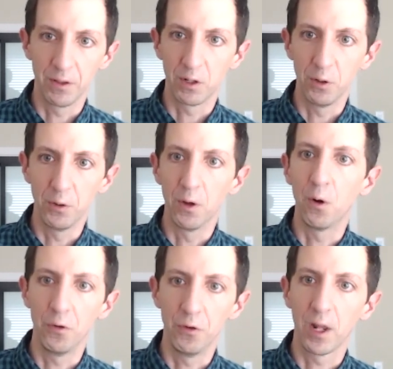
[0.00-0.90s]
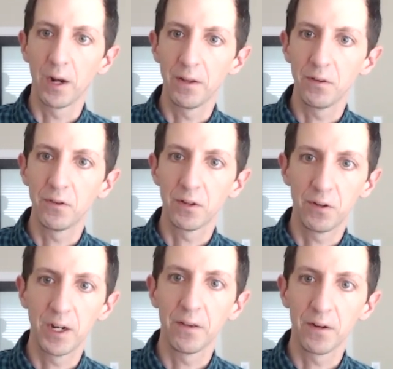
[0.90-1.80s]
glue that holds a lot of these things
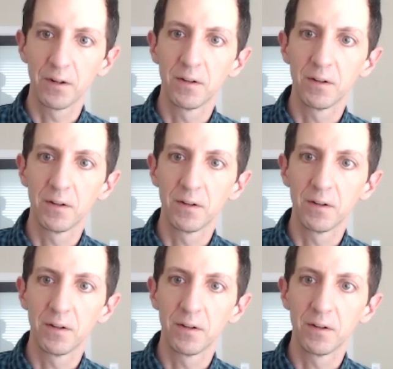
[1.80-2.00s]
together.